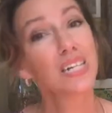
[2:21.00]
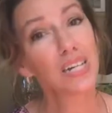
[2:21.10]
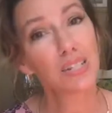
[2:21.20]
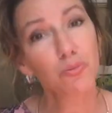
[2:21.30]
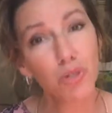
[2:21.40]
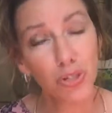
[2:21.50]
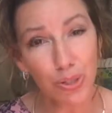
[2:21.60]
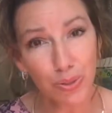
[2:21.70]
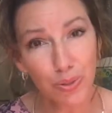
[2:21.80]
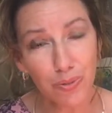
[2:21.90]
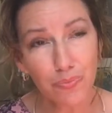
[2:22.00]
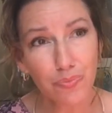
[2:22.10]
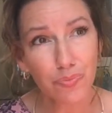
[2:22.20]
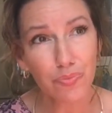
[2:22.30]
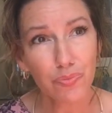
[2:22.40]
And number two,
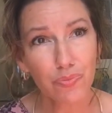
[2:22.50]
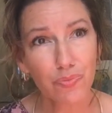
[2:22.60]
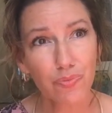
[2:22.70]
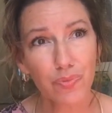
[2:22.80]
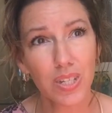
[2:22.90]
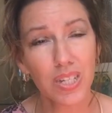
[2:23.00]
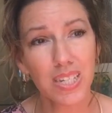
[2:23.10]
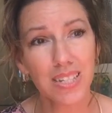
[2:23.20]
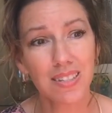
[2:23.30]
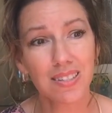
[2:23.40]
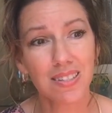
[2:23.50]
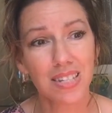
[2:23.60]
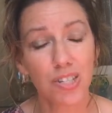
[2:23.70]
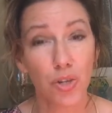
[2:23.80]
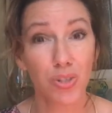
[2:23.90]
it's
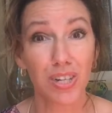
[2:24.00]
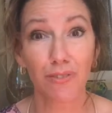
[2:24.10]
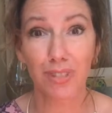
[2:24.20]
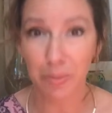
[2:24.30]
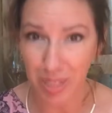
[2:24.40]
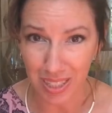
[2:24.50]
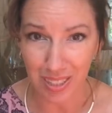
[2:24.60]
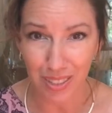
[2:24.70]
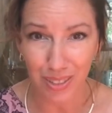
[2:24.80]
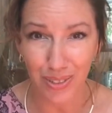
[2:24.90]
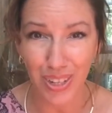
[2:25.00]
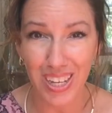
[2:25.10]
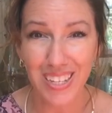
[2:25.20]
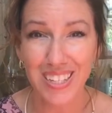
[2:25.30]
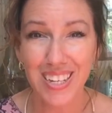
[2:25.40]
so self-limiting,
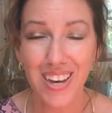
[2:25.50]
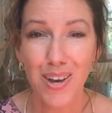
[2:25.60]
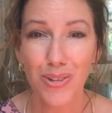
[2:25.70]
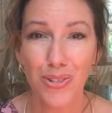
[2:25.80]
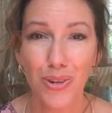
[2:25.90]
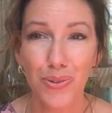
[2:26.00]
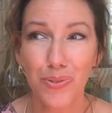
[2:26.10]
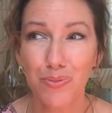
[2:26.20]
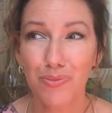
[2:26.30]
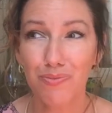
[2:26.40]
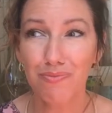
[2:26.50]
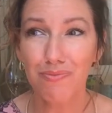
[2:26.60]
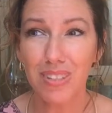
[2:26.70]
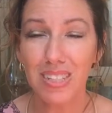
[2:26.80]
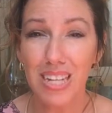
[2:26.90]
okay? So
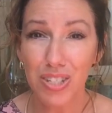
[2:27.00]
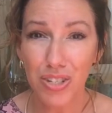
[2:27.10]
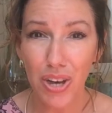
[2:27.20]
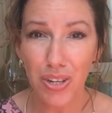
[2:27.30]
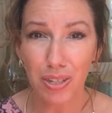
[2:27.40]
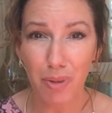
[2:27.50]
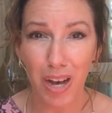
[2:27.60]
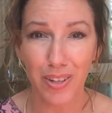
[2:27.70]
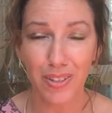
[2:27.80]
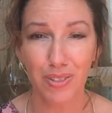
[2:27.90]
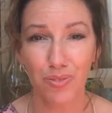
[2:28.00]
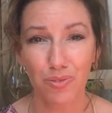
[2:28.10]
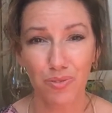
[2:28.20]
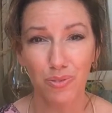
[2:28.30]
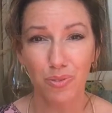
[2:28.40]
let's talk about
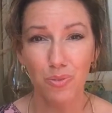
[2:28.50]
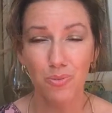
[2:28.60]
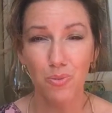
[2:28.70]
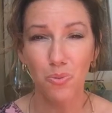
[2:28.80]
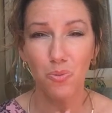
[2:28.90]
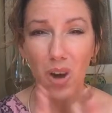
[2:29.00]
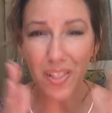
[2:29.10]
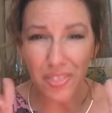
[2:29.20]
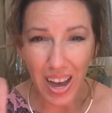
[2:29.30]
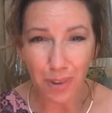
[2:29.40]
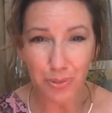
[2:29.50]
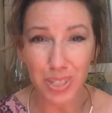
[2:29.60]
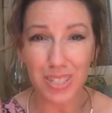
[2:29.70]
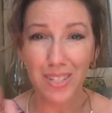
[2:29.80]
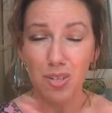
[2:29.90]
what that
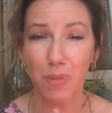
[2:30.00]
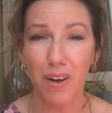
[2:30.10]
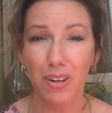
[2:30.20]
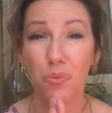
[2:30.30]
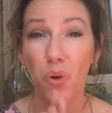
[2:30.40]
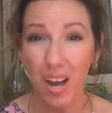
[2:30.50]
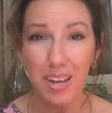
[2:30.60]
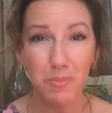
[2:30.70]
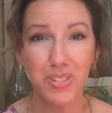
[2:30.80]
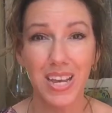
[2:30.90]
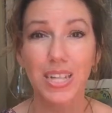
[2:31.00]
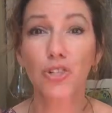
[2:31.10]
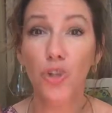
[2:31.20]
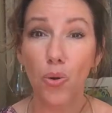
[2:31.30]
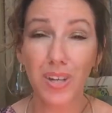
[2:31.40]
really is about and why I'm saying
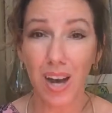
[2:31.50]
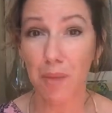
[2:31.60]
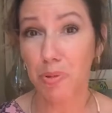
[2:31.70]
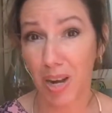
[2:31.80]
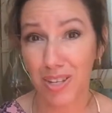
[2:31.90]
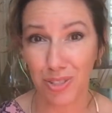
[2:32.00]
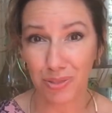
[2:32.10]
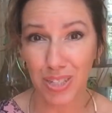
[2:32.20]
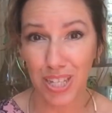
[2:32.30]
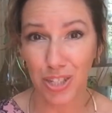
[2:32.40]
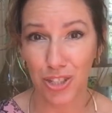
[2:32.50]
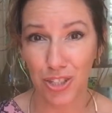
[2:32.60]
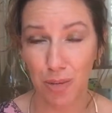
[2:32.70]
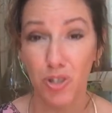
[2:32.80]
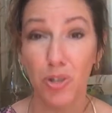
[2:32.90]
don't compromise in
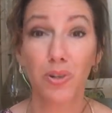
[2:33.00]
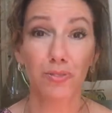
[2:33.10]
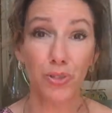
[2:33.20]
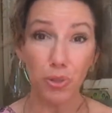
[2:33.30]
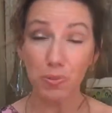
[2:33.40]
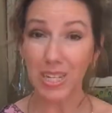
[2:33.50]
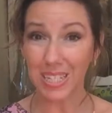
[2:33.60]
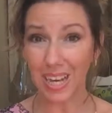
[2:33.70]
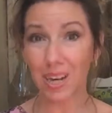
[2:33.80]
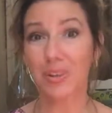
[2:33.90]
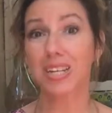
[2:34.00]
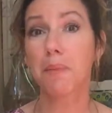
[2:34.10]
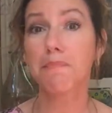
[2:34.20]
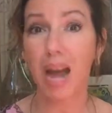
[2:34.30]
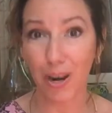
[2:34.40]
relationships. So if you're right now in
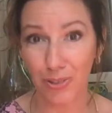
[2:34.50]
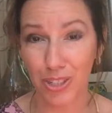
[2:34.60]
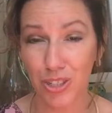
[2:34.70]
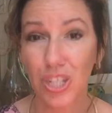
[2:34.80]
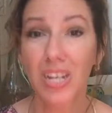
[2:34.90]
a marriage,